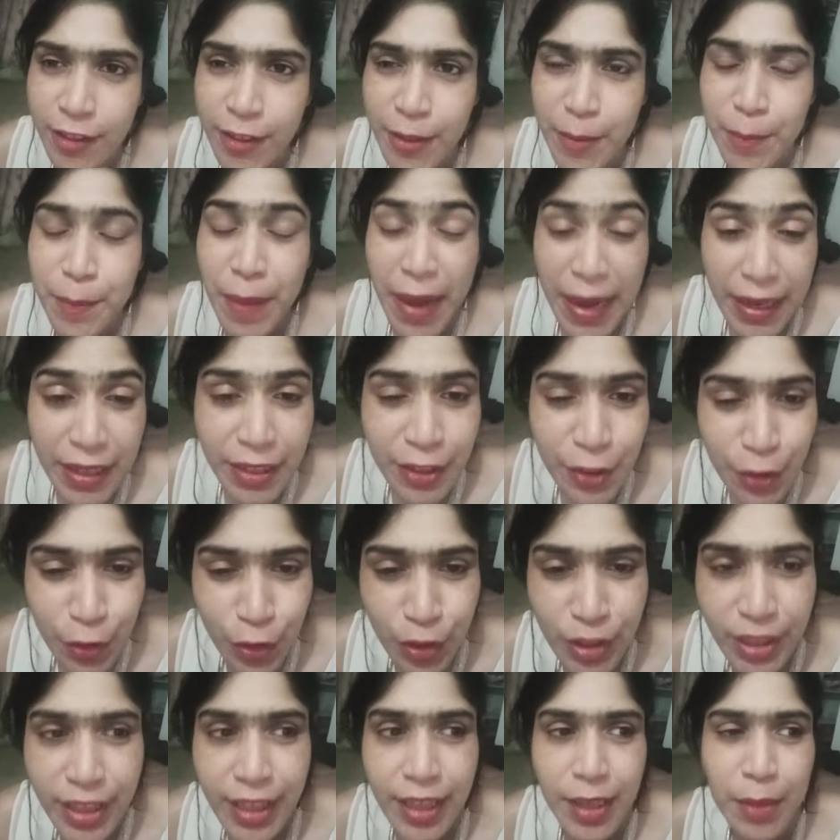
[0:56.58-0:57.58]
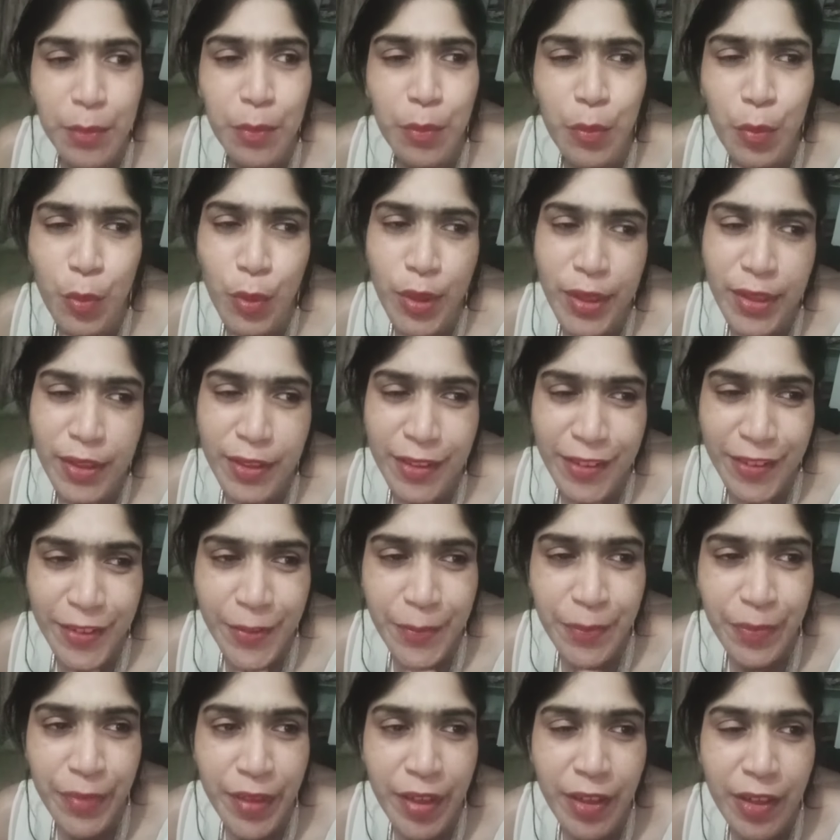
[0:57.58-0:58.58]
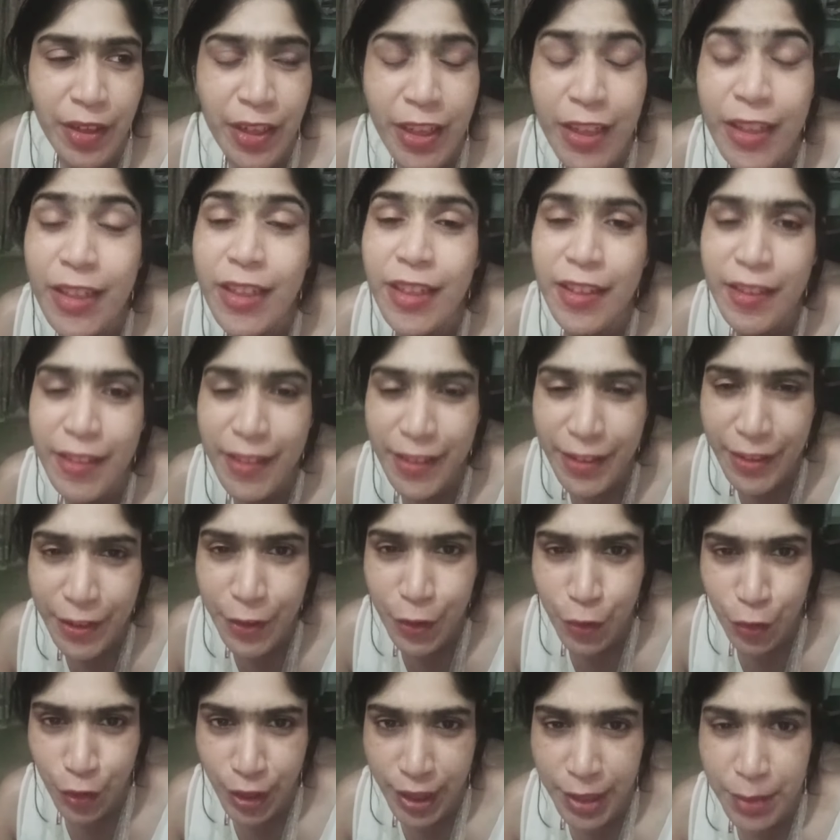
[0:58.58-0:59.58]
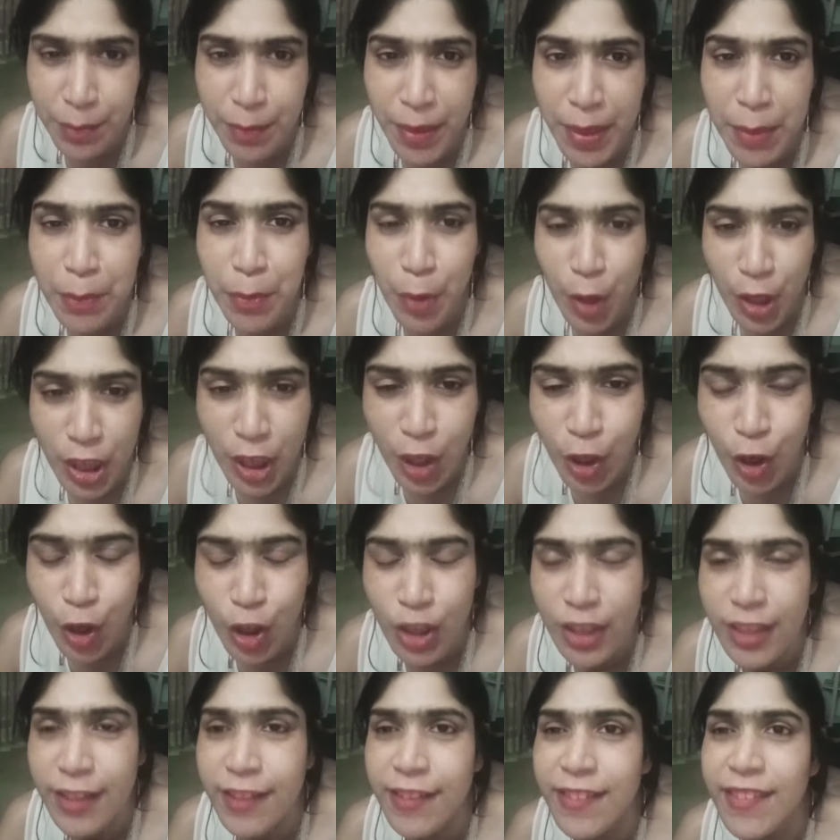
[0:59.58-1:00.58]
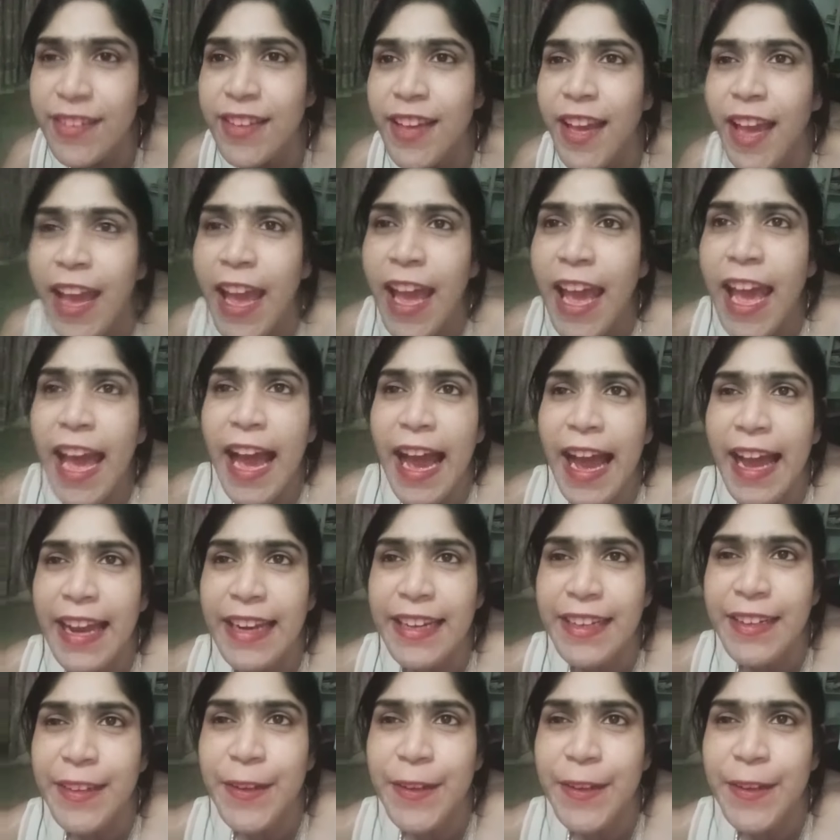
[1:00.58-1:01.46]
back into the game with A Girl in the Train by Paula Hawkins. And